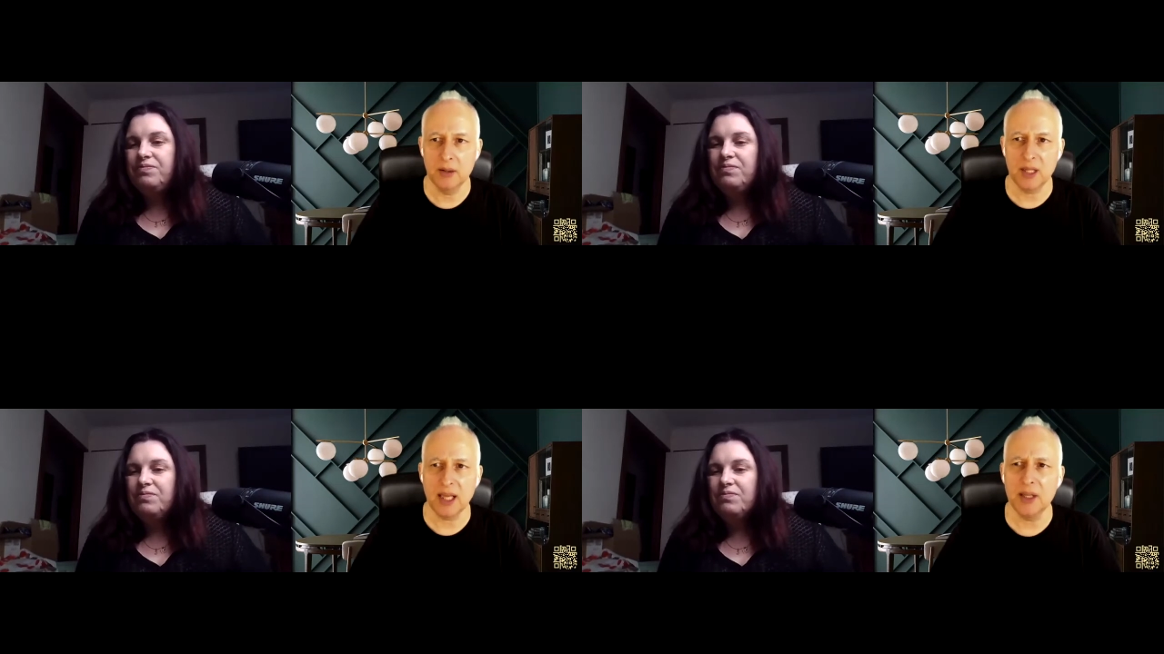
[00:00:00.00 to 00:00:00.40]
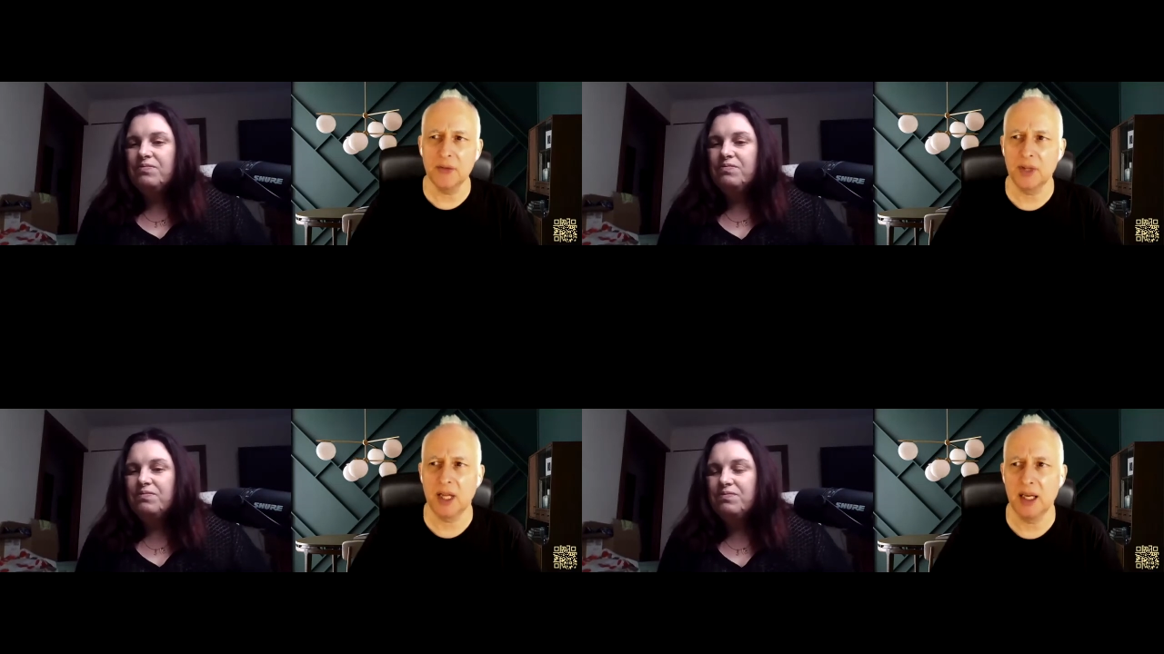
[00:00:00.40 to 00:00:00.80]
Speaker 1: thank you
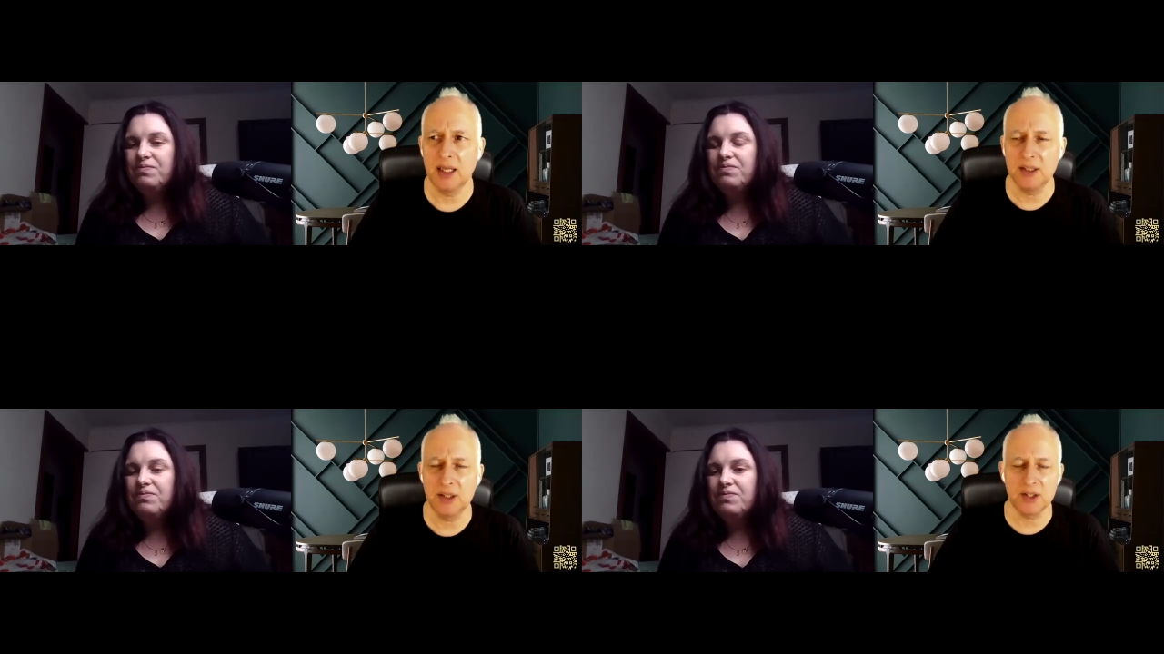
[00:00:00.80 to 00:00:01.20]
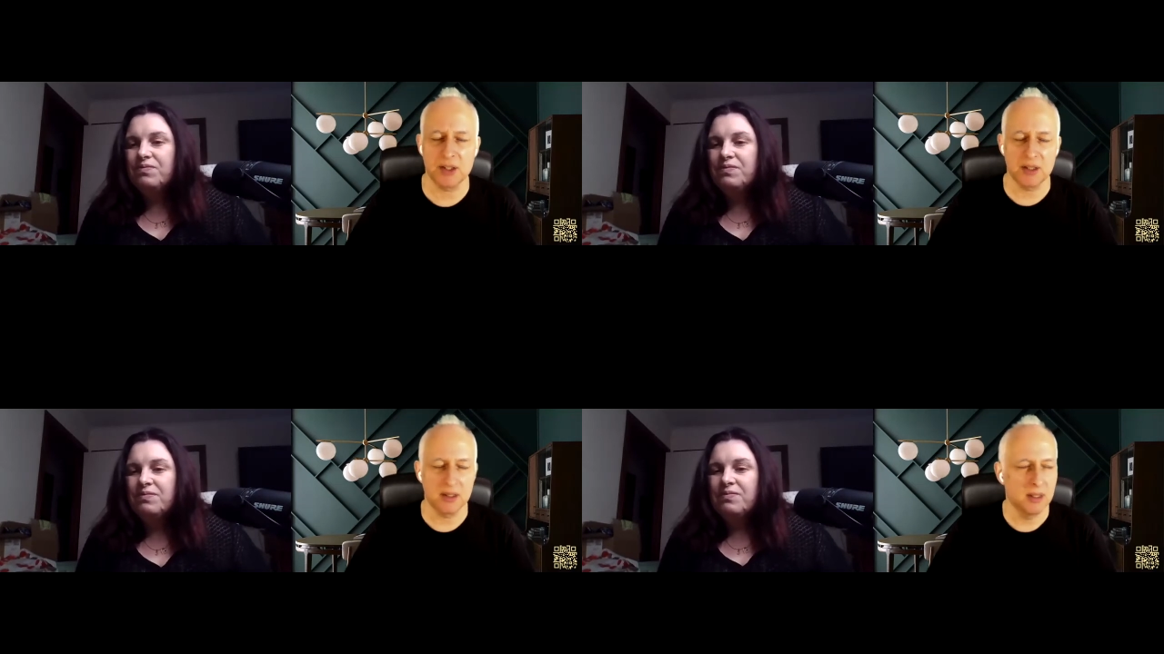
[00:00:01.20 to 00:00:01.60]
for that. It
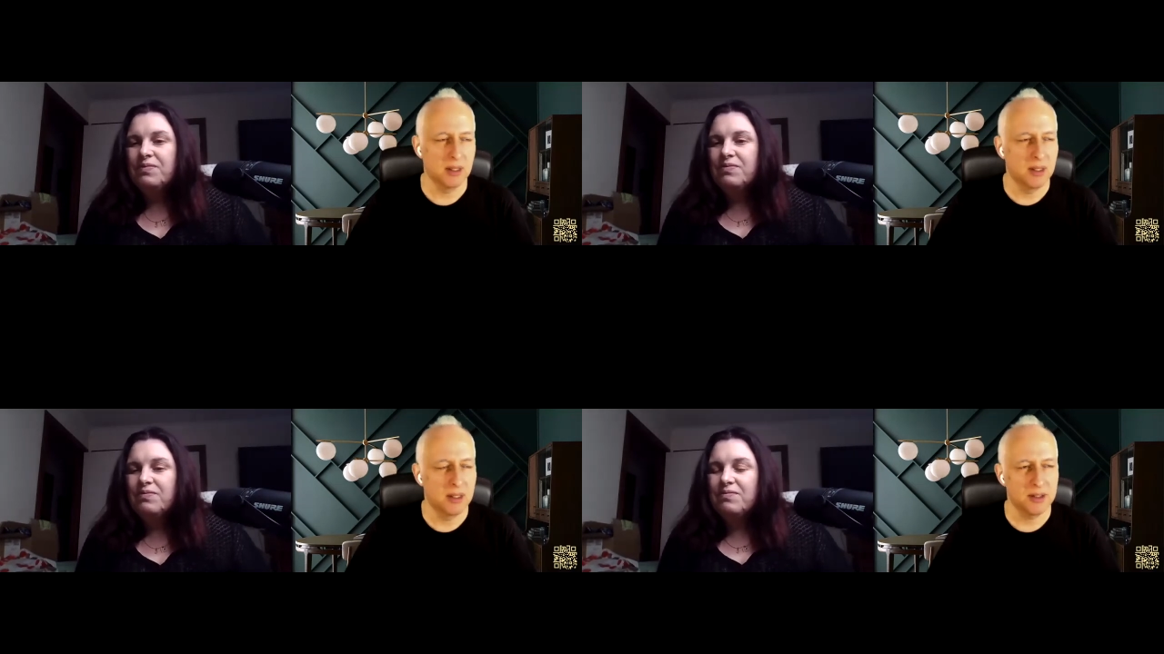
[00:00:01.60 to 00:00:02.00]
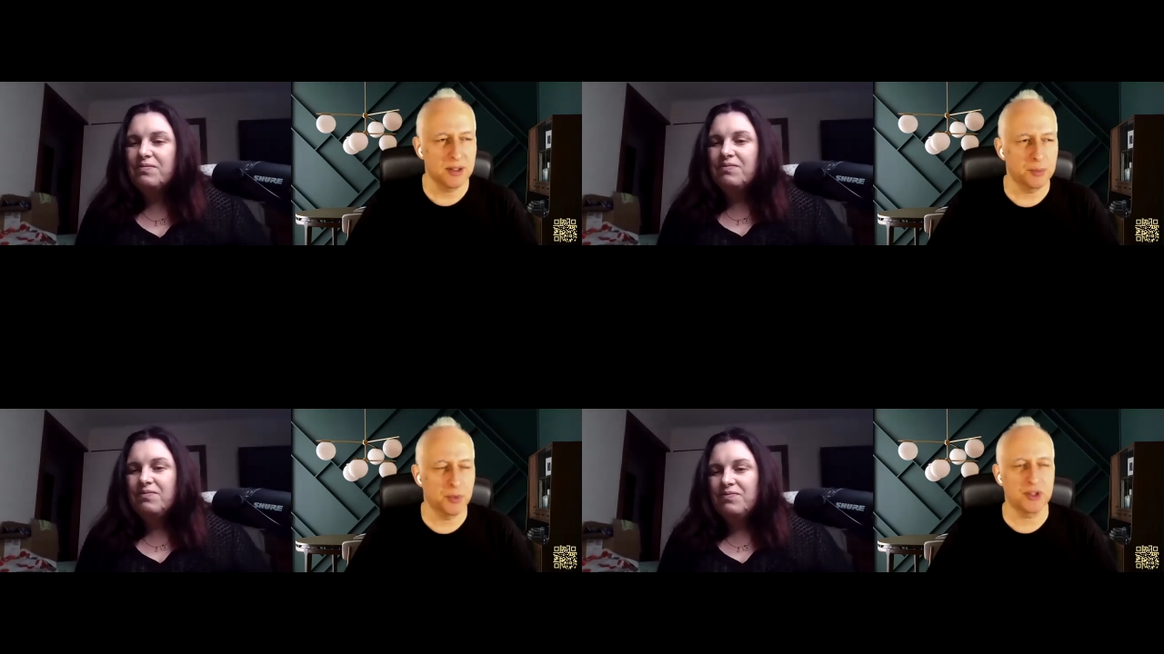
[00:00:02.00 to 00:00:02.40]
just
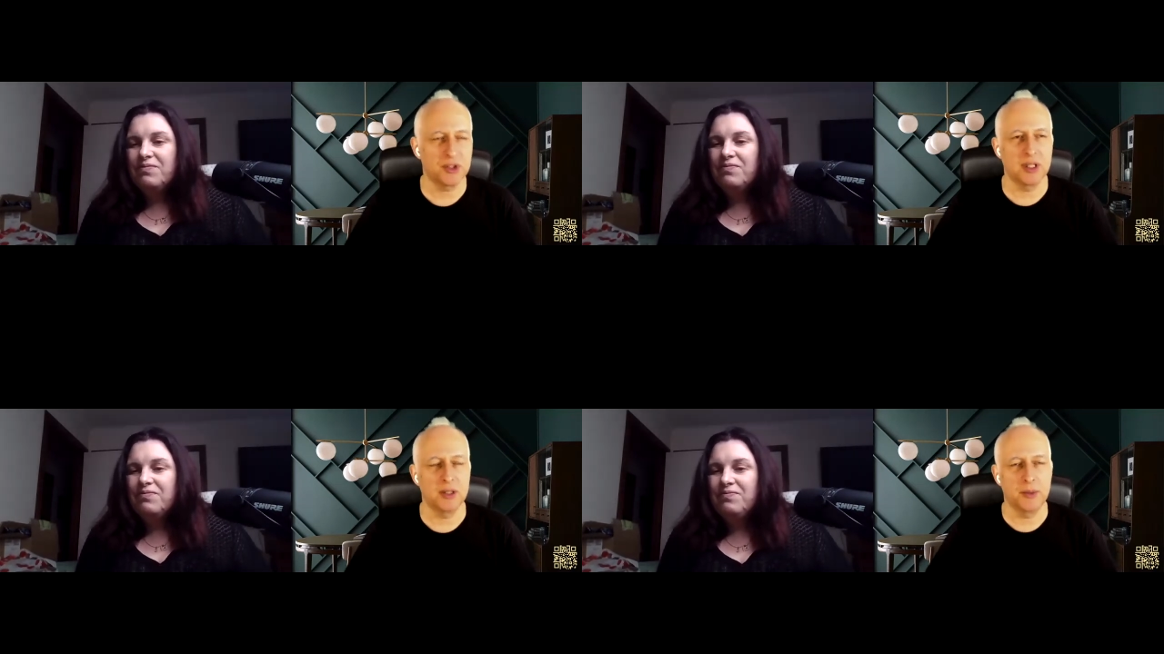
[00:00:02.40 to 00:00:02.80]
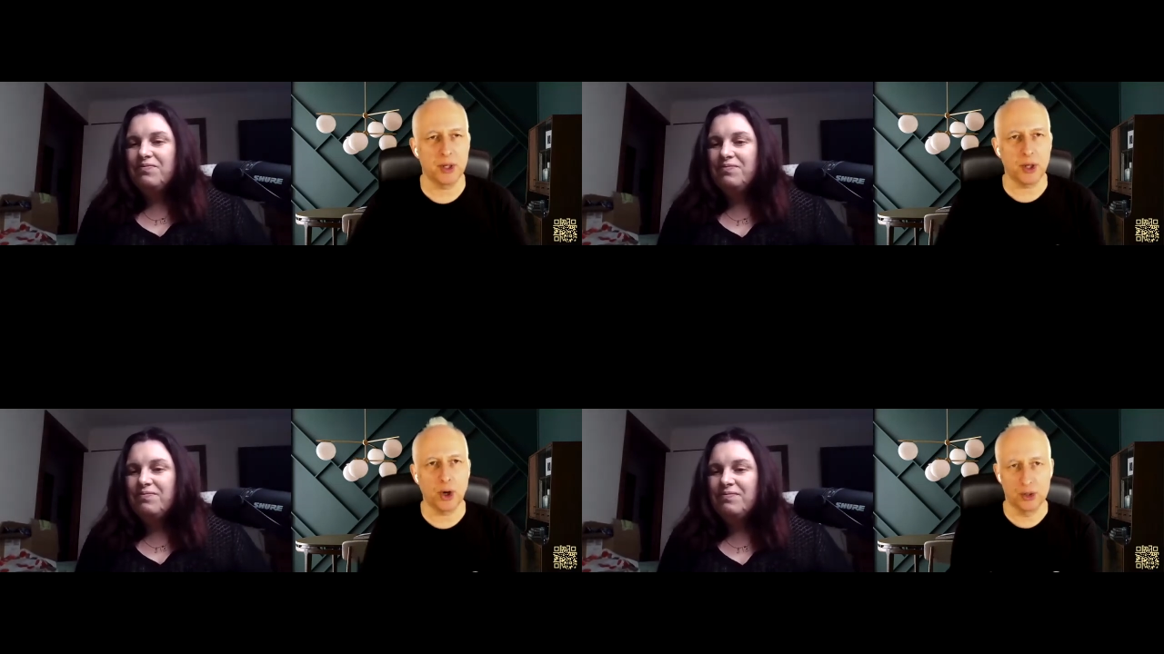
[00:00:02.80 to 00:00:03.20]
just puts a little bit of
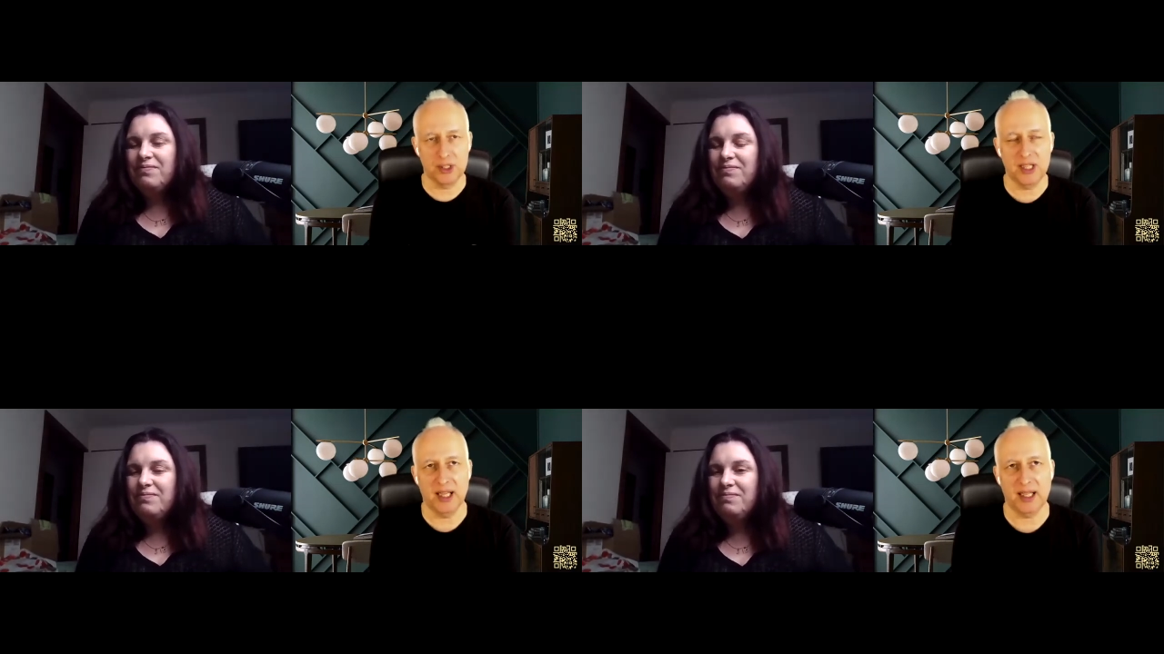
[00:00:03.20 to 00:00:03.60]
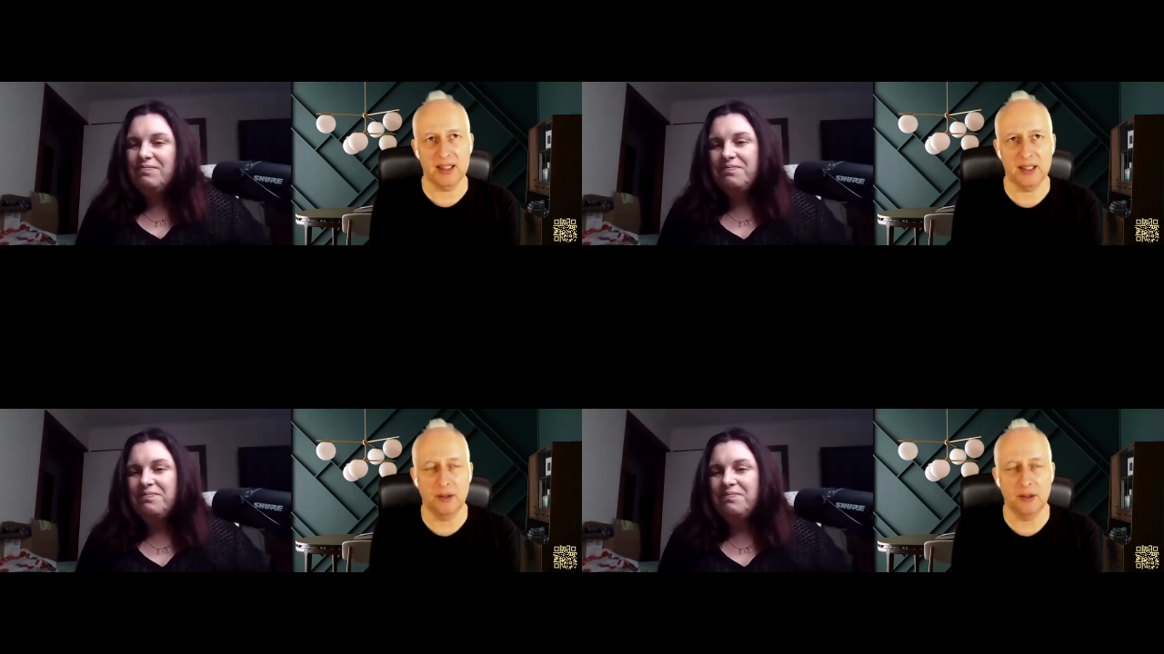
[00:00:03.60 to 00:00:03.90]
context mm.